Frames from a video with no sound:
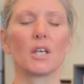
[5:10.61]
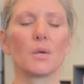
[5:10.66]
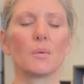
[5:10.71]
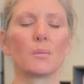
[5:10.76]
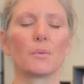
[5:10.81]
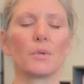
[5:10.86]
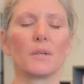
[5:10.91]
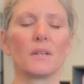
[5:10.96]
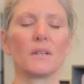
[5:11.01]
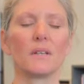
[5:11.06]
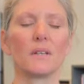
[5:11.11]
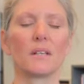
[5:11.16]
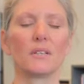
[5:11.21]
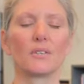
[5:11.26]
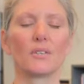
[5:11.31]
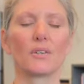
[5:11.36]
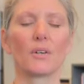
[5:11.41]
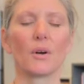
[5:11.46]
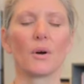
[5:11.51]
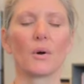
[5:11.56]
breathing
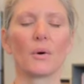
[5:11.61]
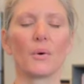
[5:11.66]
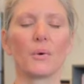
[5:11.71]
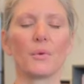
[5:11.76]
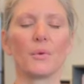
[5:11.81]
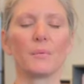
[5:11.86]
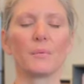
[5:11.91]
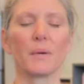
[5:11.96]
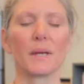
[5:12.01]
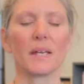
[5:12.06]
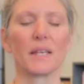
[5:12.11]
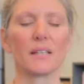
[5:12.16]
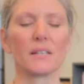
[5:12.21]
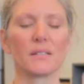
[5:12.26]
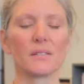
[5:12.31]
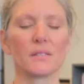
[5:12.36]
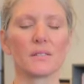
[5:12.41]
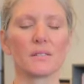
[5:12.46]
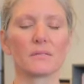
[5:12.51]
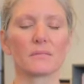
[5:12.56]
at your own
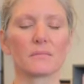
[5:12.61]
pace.